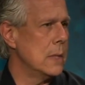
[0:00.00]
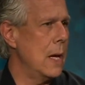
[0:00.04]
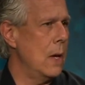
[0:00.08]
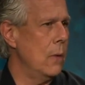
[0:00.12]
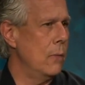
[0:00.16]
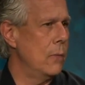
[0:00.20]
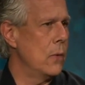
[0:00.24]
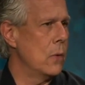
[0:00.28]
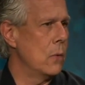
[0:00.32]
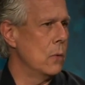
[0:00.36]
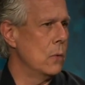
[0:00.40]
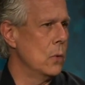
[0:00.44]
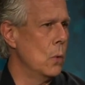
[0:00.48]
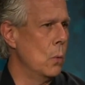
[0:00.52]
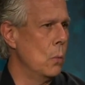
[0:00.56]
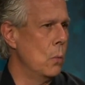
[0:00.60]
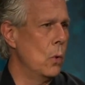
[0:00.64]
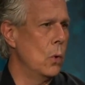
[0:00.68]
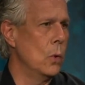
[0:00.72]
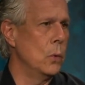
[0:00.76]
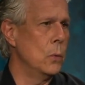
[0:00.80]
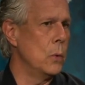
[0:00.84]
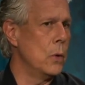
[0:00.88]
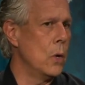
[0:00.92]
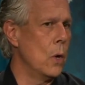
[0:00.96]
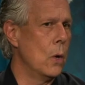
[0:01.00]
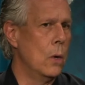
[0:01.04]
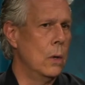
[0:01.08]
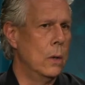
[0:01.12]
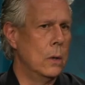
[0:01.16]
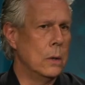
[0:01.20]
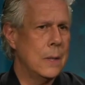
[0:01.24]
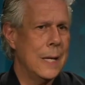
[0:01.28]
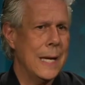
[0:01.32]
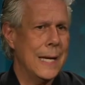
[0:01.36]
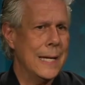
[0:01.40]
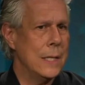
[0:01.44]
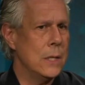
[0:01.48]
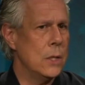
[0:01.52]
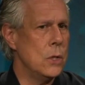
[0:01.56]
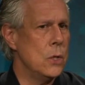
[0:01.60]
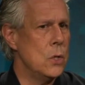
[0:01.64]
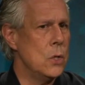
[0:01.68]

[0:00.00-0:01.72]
out there in the world. We all kind of